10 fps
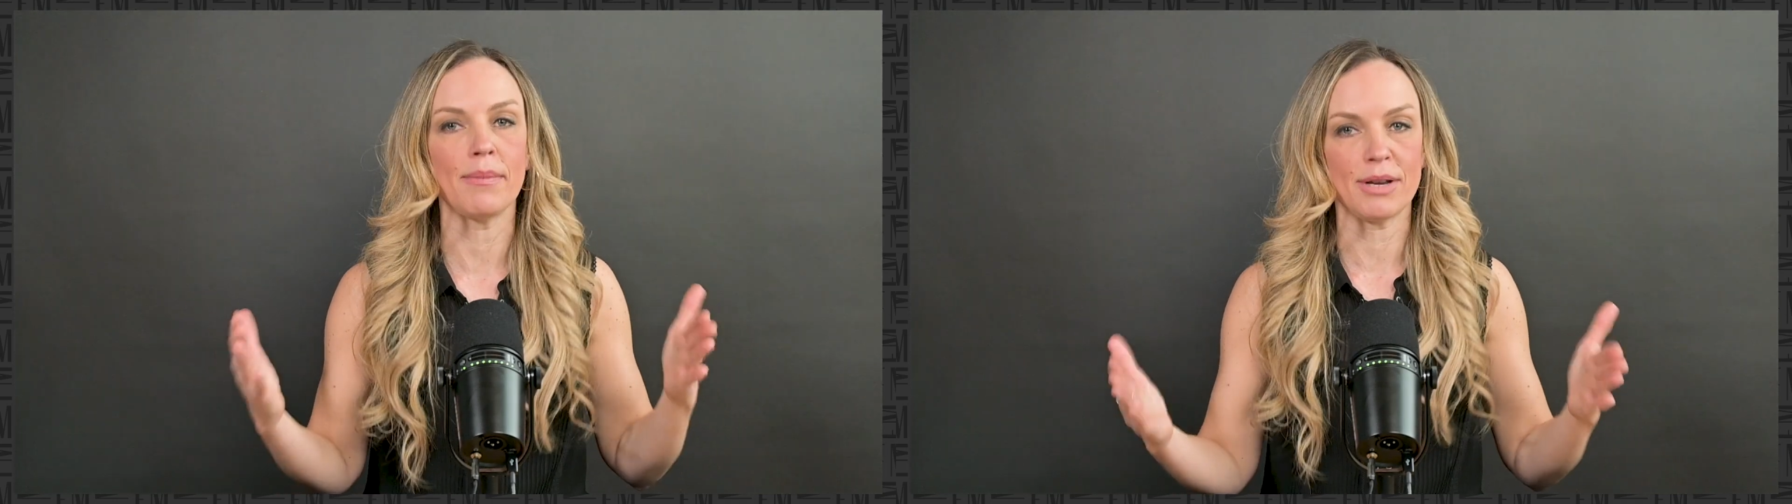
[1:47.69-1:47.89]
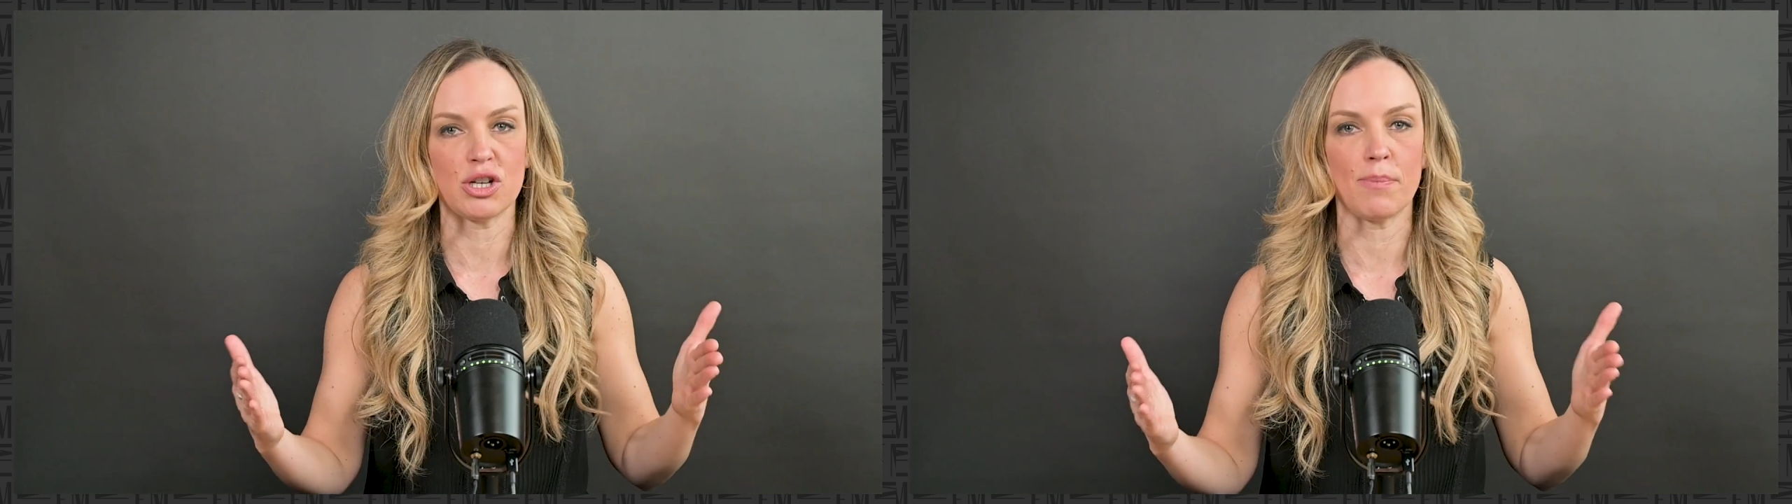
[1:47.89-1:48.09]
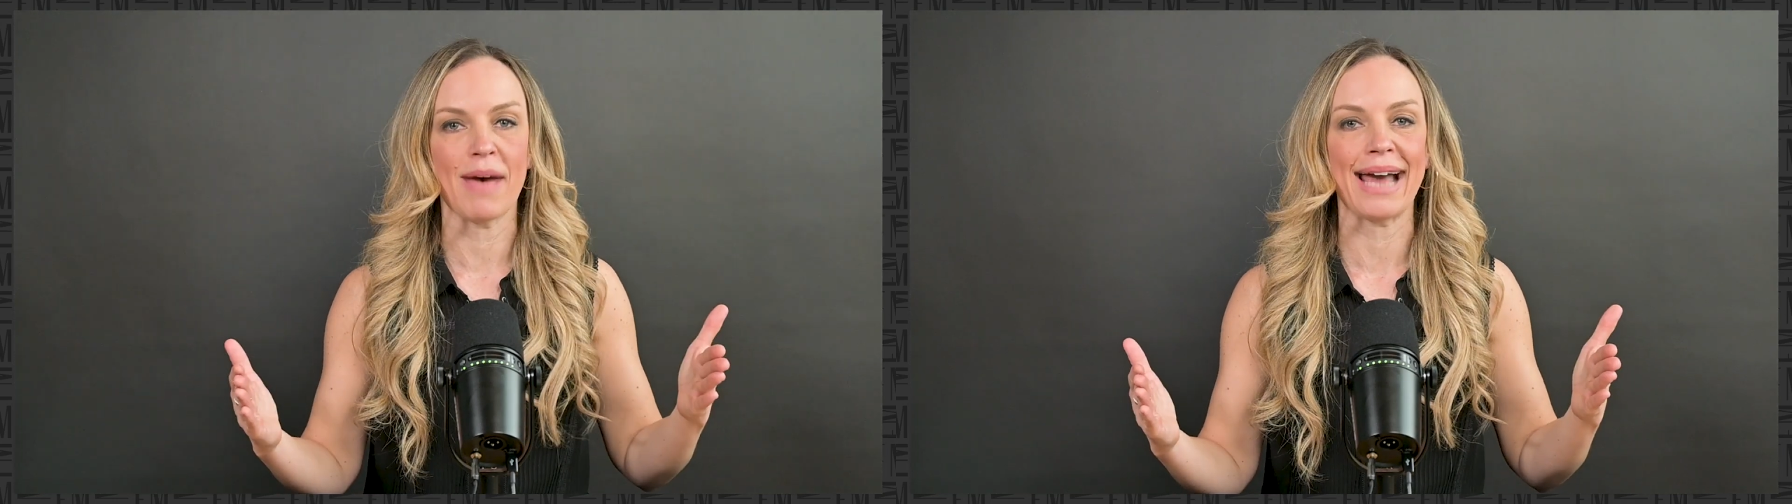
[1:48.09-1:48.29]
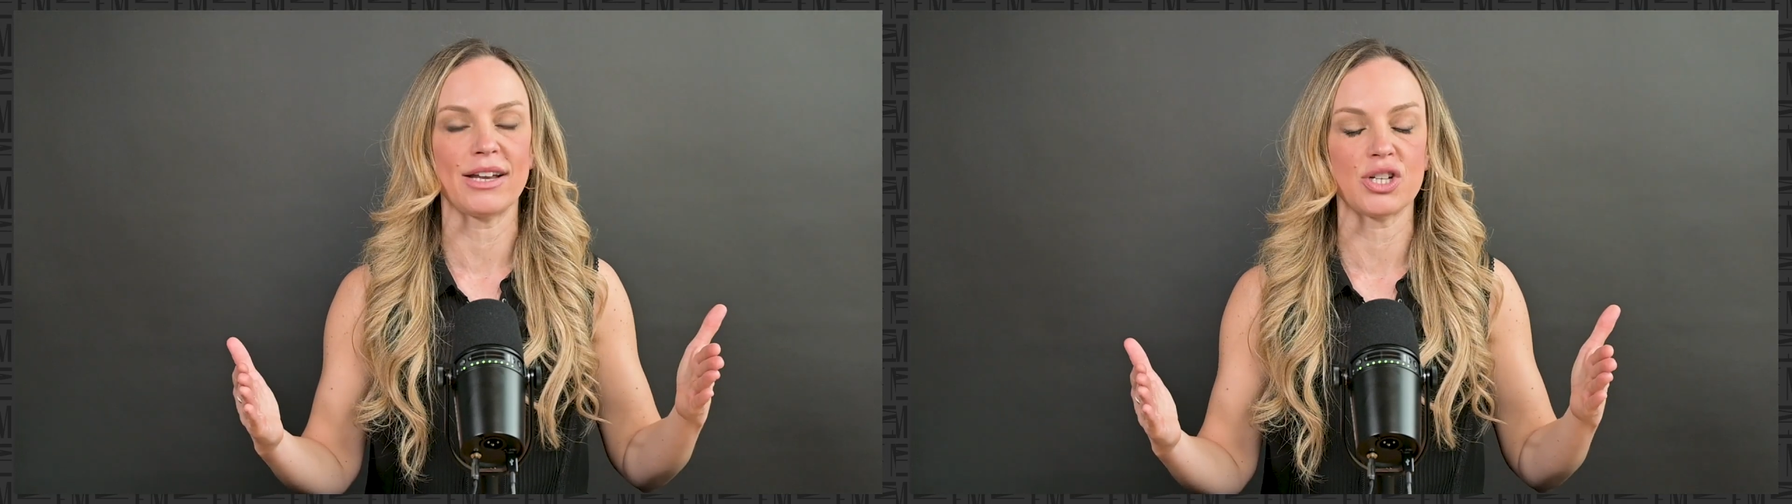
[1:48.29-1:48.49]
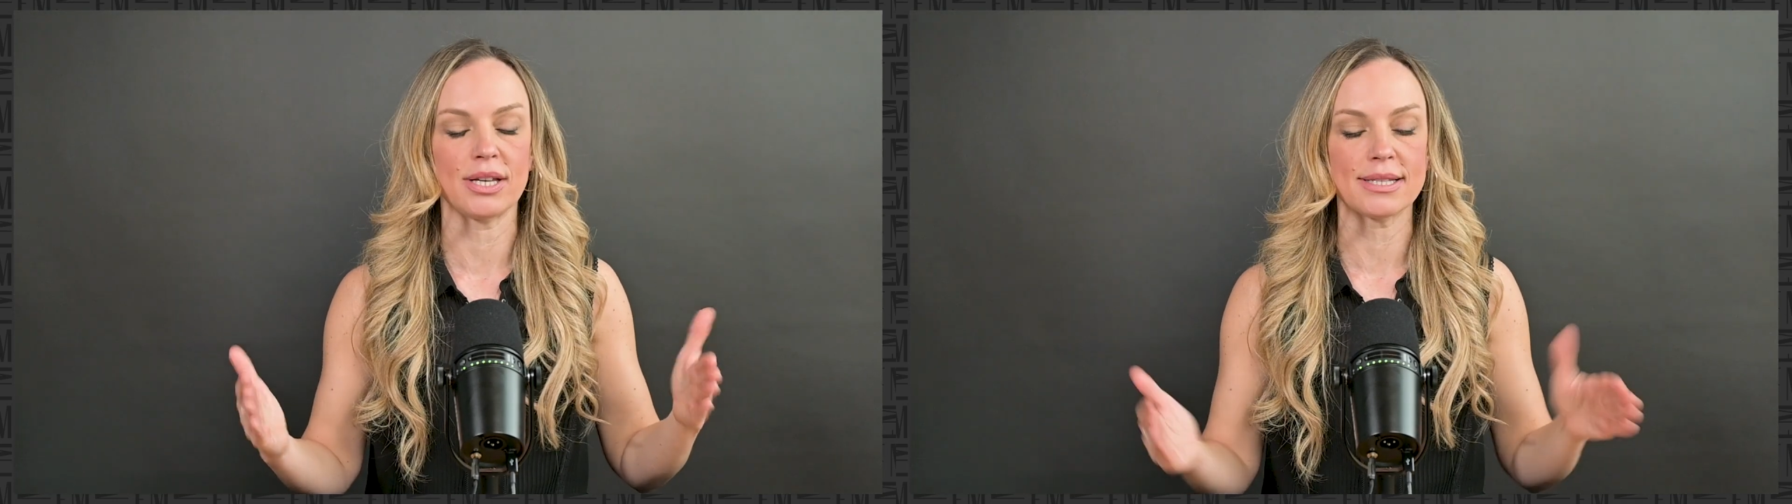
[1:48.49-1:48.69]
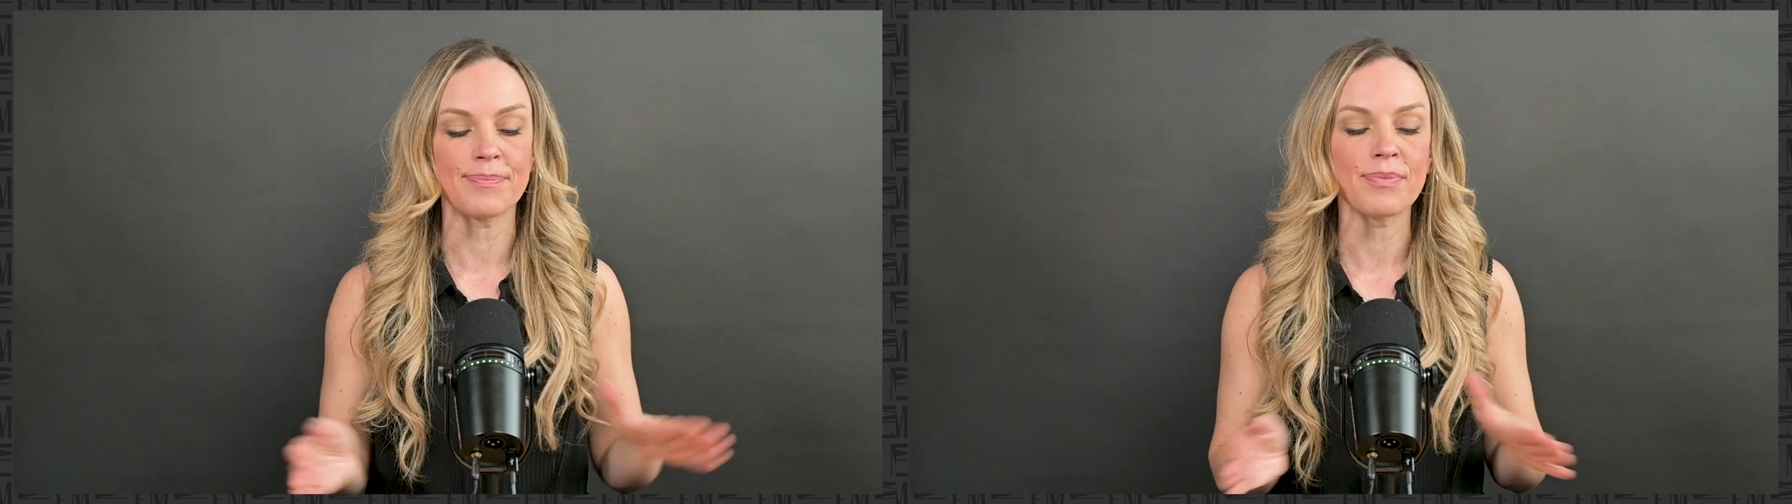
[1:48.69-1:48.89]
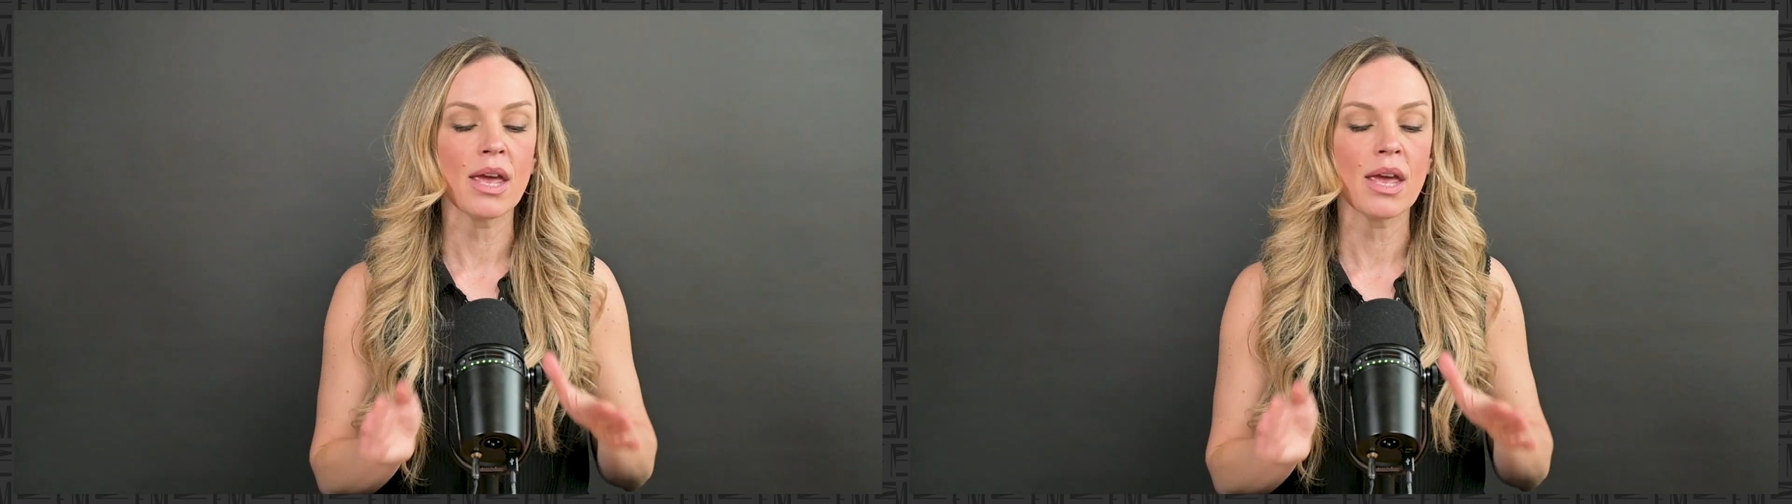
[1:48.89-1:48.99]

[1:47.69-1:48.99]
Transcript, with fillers: commission packages.